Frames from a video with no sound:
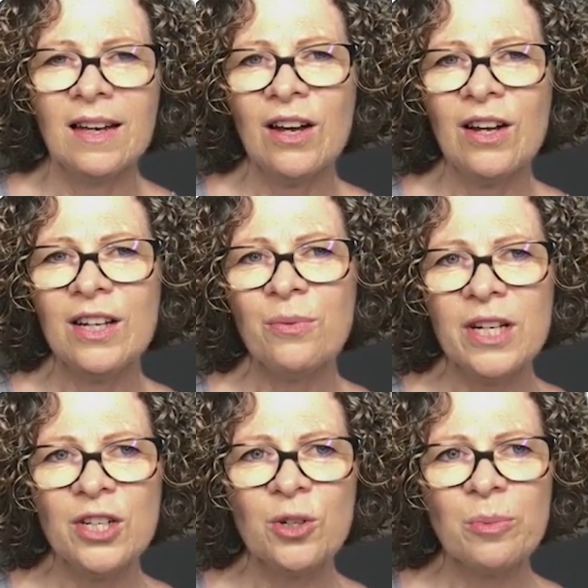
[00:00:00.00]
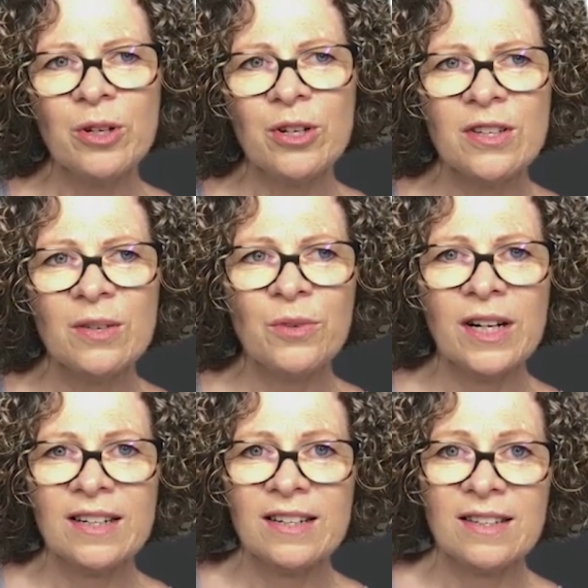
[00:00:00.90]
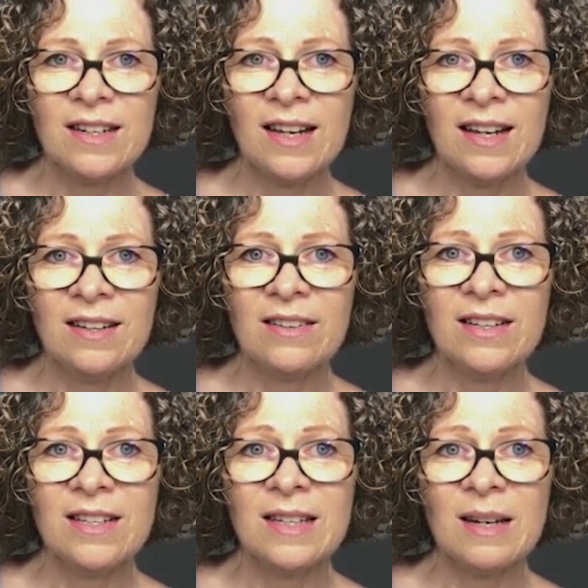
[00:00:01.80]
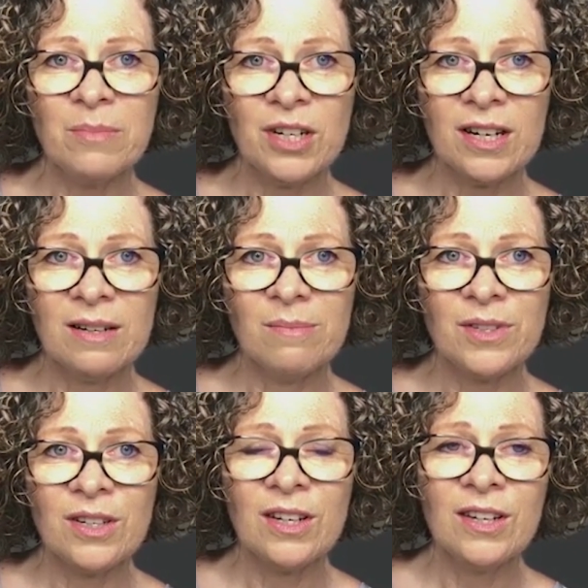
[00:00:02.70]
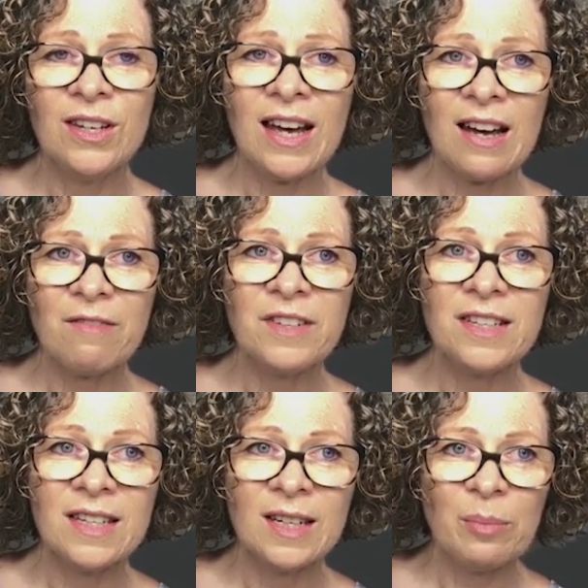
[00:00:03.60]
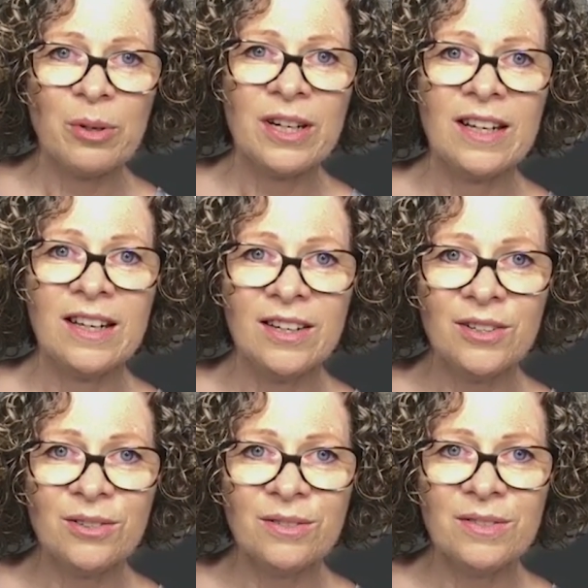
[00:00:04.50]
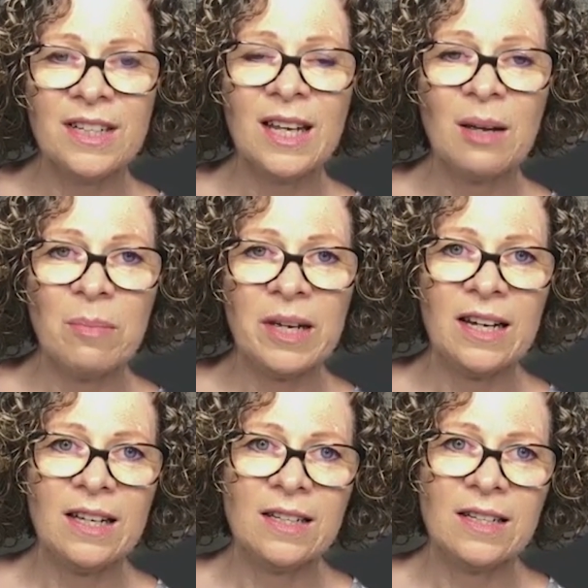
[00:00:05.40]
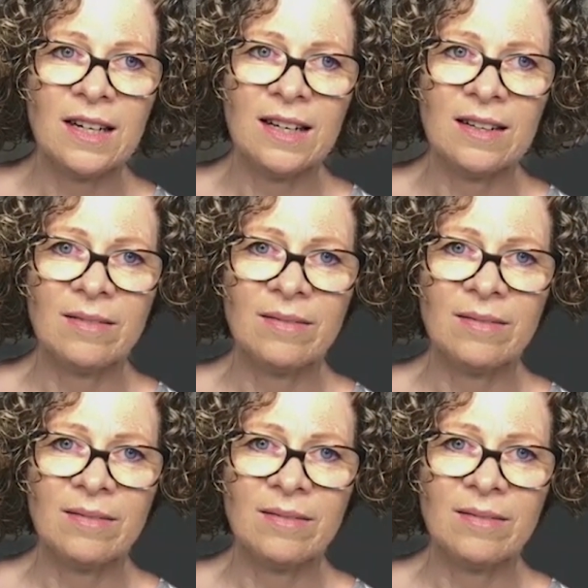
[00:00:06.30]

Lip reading: Only a regional person would understand that sometimes you have to sit up on a hill to get better internet.